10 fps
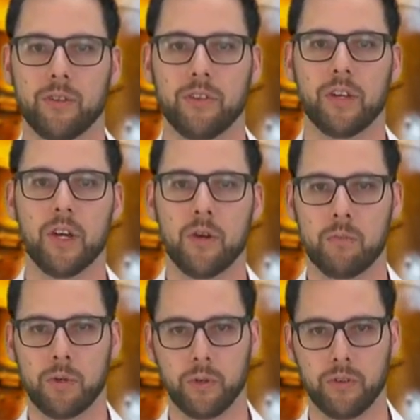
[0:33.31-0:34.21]
minus
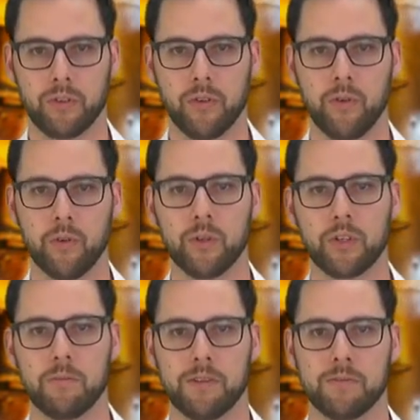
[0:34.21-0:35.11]
2 degrees
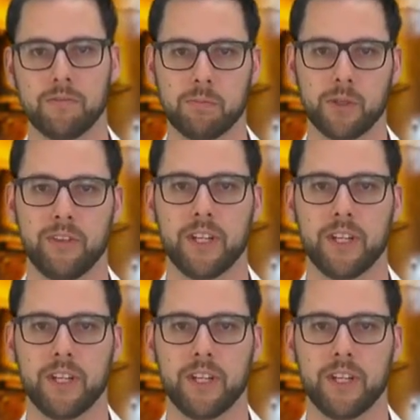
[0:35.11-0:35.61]
Celsius,